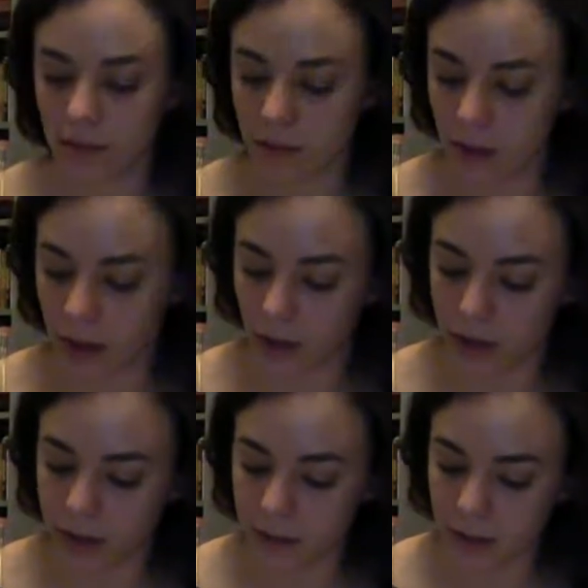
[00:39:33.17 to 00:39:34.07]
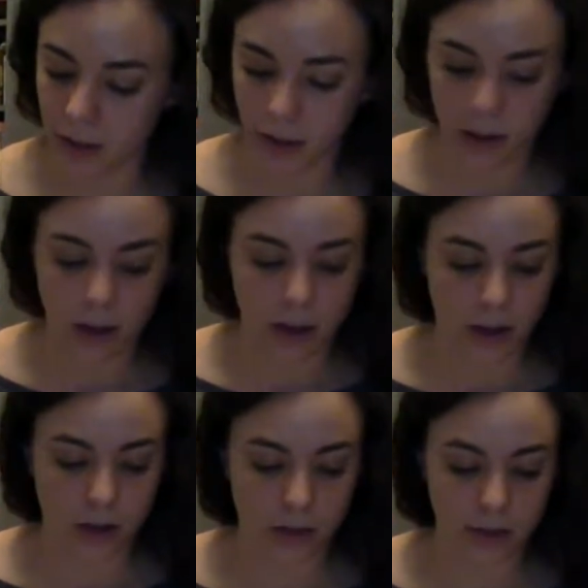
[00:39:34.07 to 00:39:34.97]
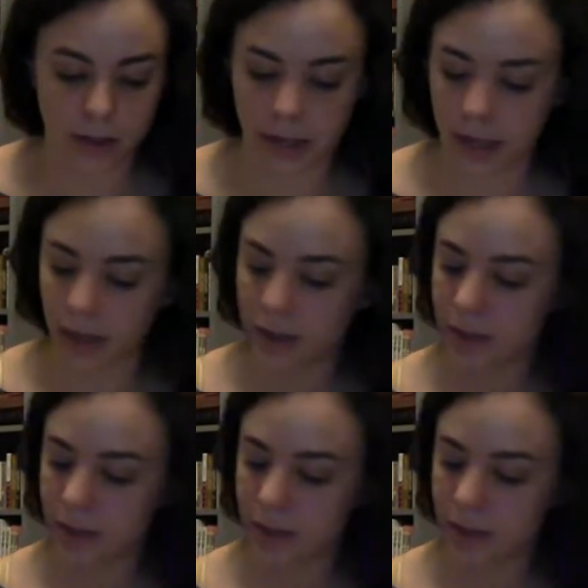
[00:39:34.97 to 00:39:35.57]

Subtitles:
thing on it. All right.